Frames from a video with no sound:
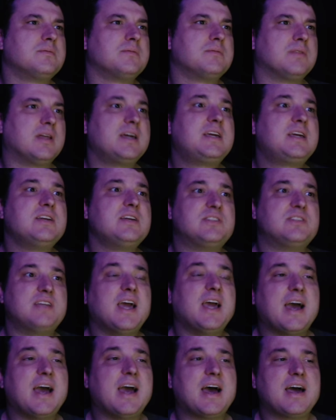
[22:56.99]
like his
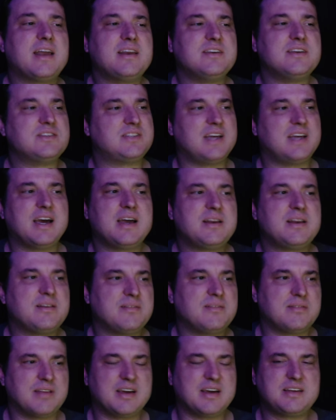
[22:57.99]
dad
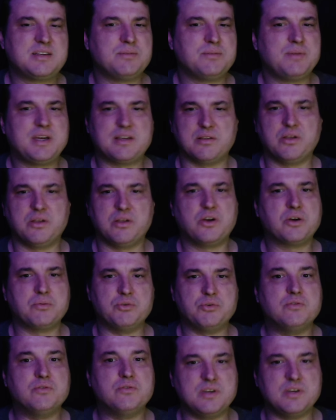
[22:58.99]
liked to make long
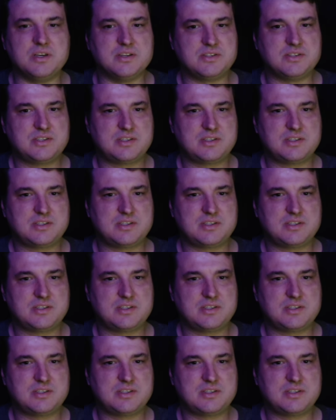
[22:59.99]
movies.